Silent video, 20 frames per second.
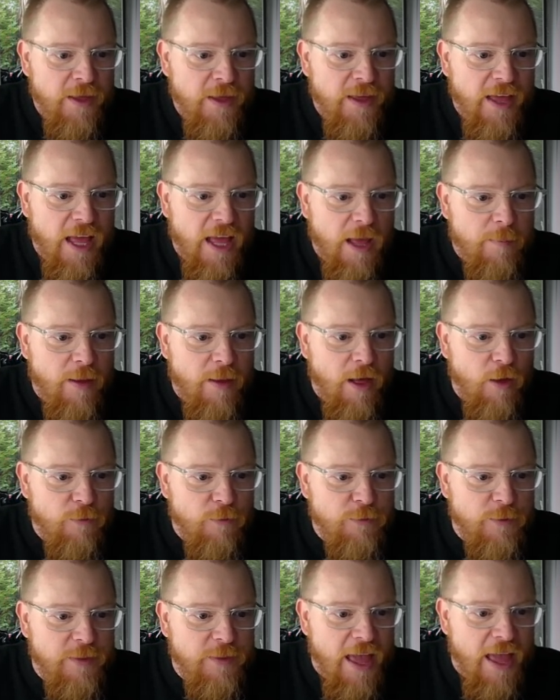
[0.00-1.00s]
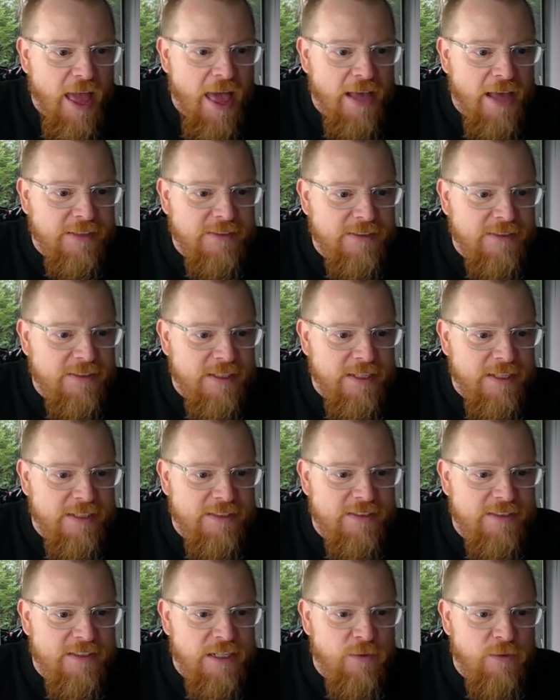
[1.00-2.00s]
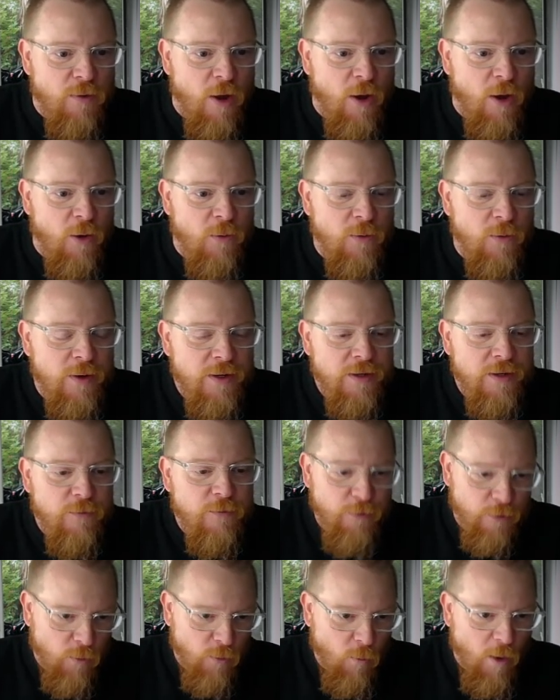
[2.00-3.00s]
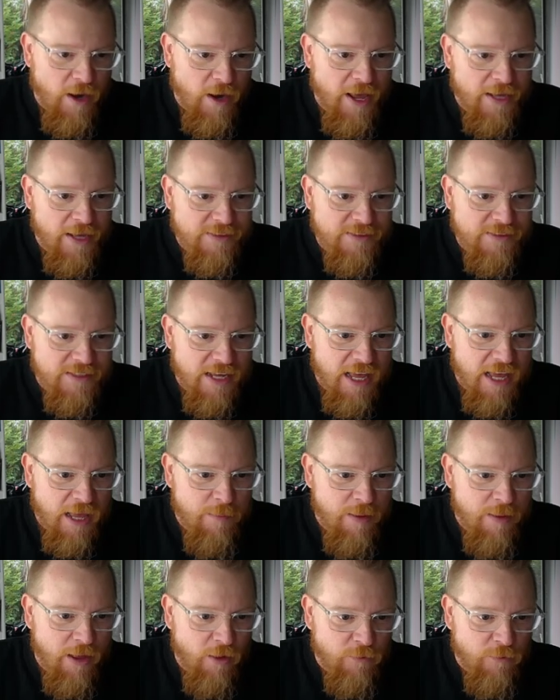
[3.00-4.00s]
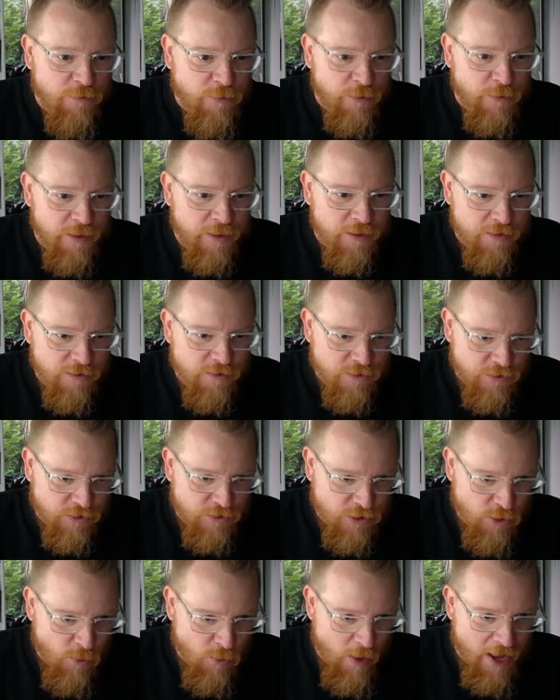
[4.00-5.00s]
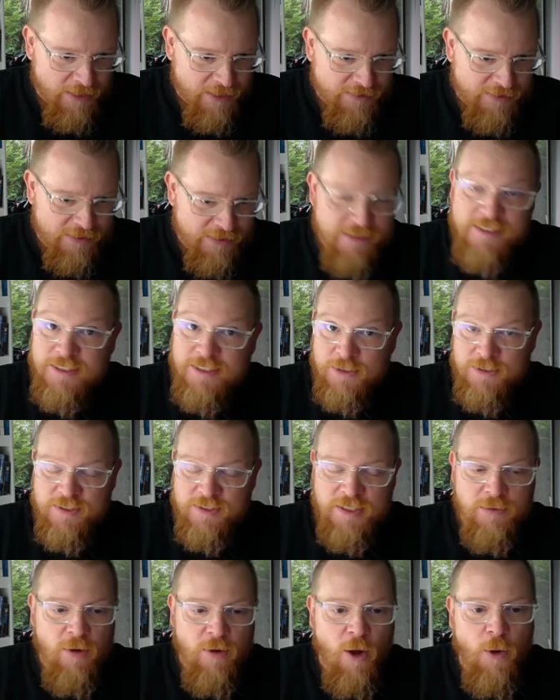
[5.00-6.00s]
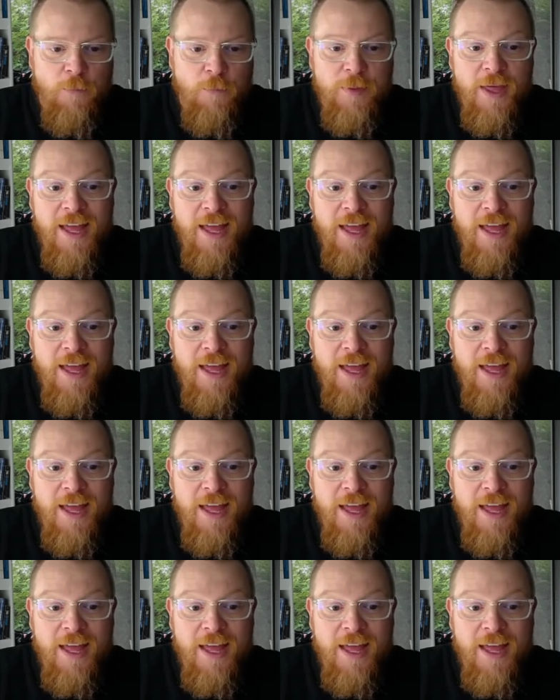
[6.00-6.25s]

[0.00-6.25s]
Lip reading: ML for the S is 0 for the 1S, ML for the 2S is still 0,